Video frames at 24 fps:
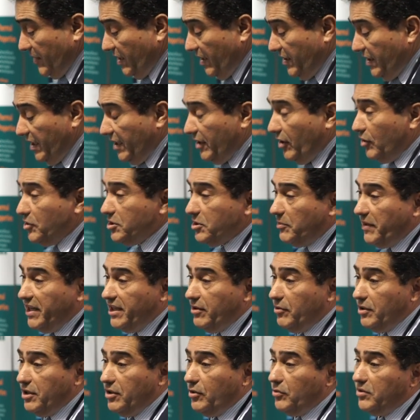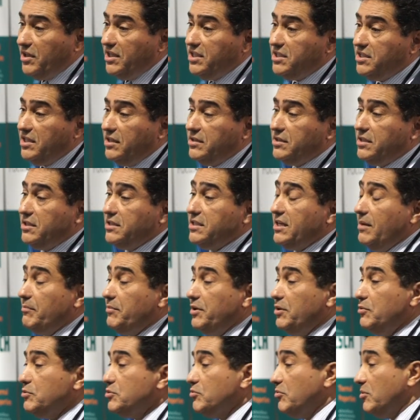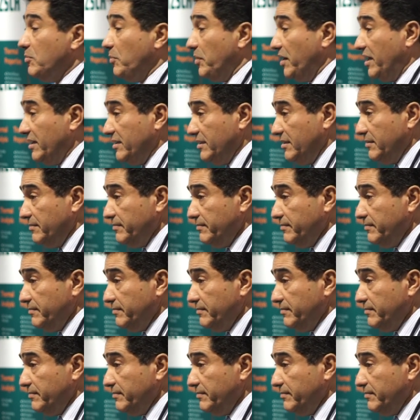And then also, by the way, all these sensors can be used with blood.